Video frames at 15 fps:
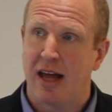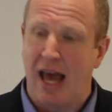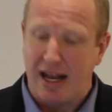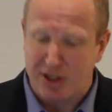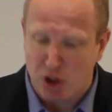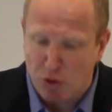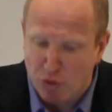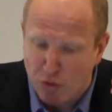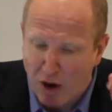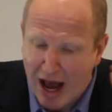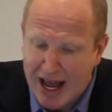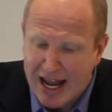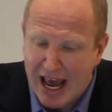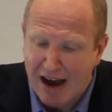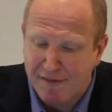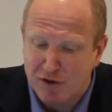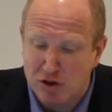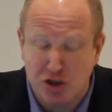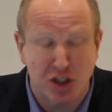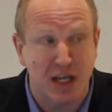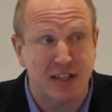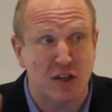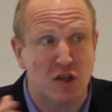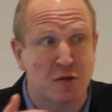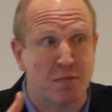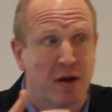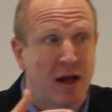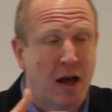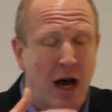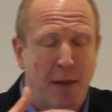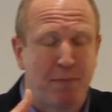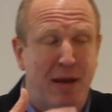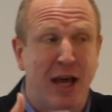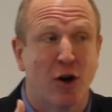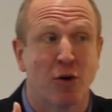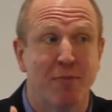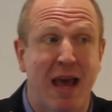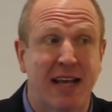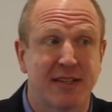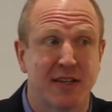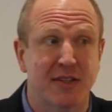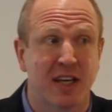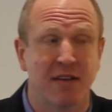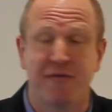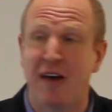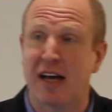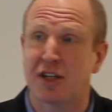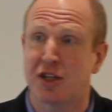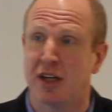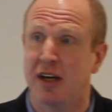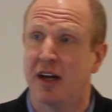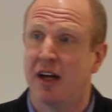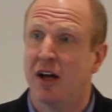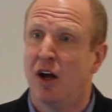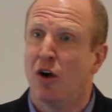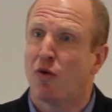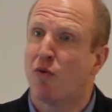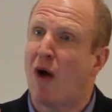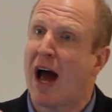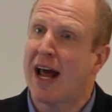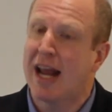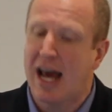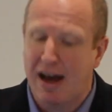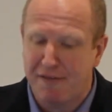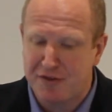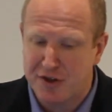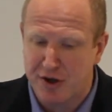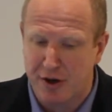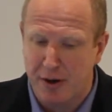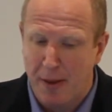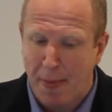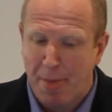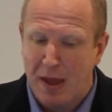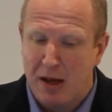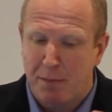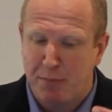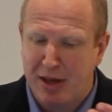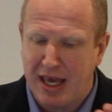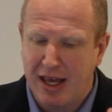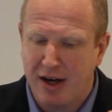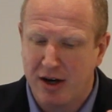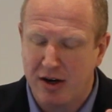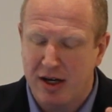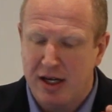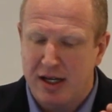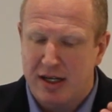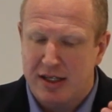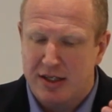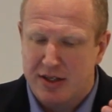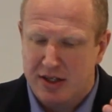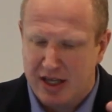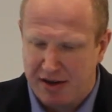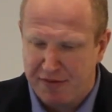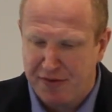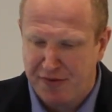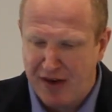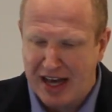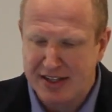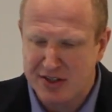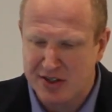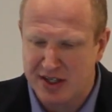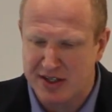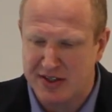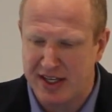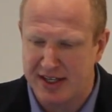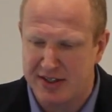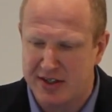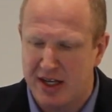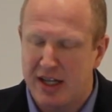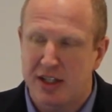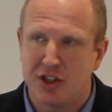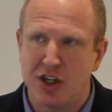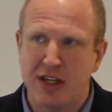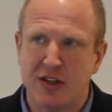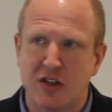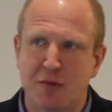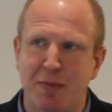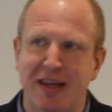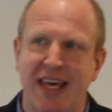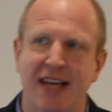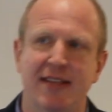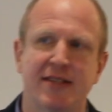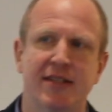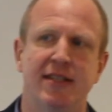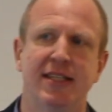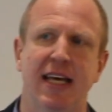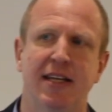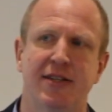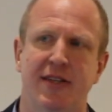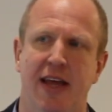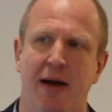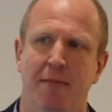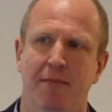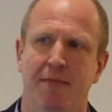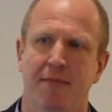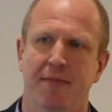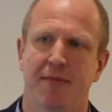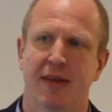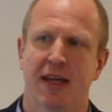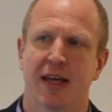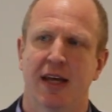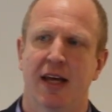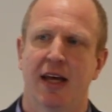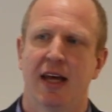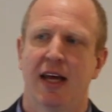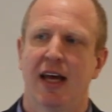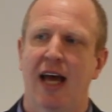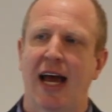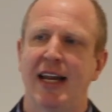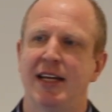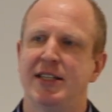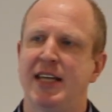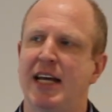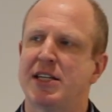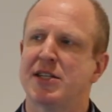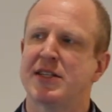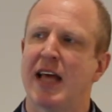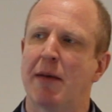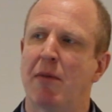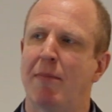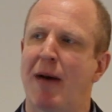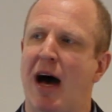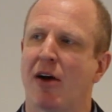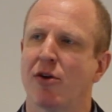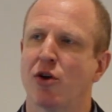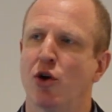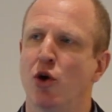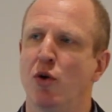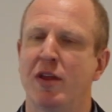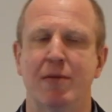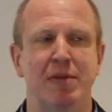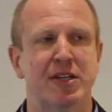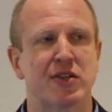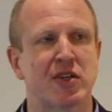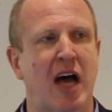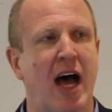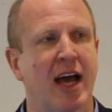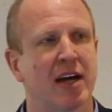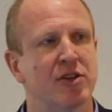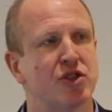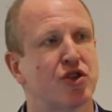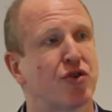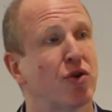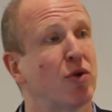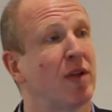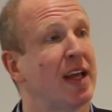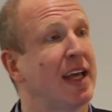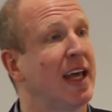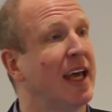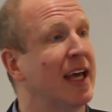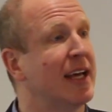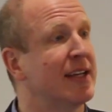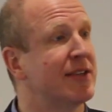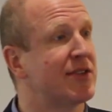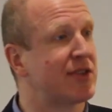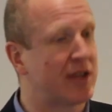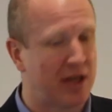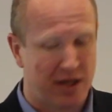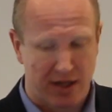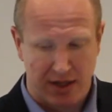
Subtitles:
And so right after Peter makes his confession, right after Peter confesses this, Jesus begins to teach them. And he teaches them about who the Messiah truly is.